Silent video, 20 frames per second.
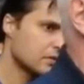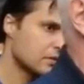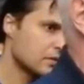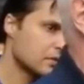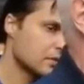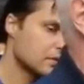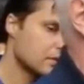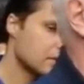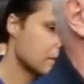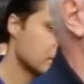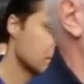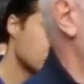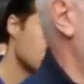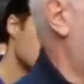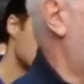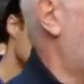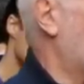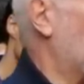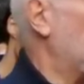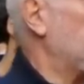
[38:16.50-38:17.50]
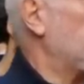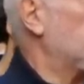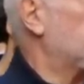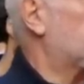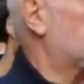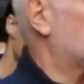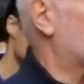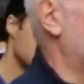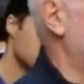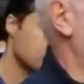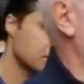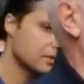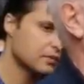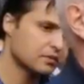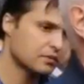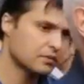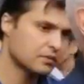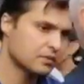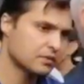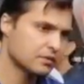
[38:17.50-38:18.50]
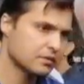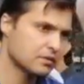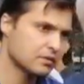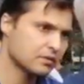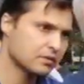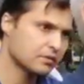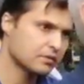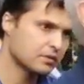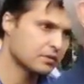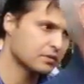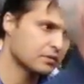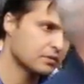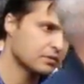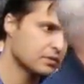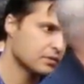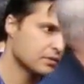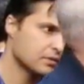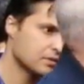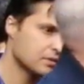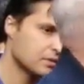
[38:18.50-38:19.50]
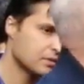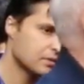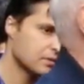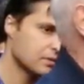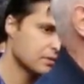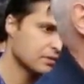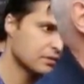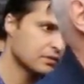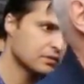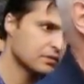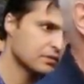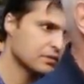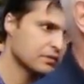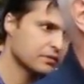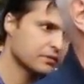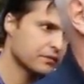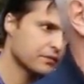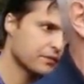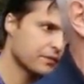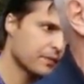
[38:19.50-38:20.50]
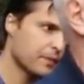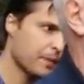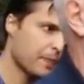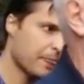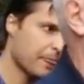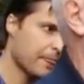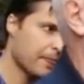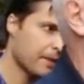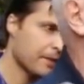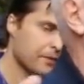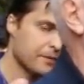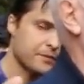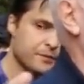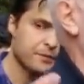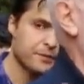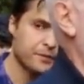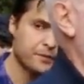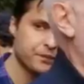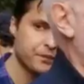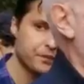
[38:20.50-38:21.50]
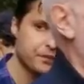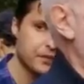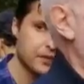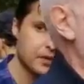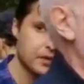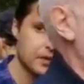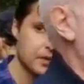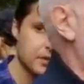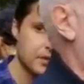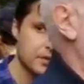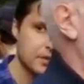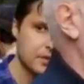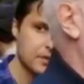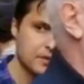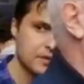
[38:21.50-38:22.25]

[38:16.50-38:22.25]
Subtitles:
[no speech]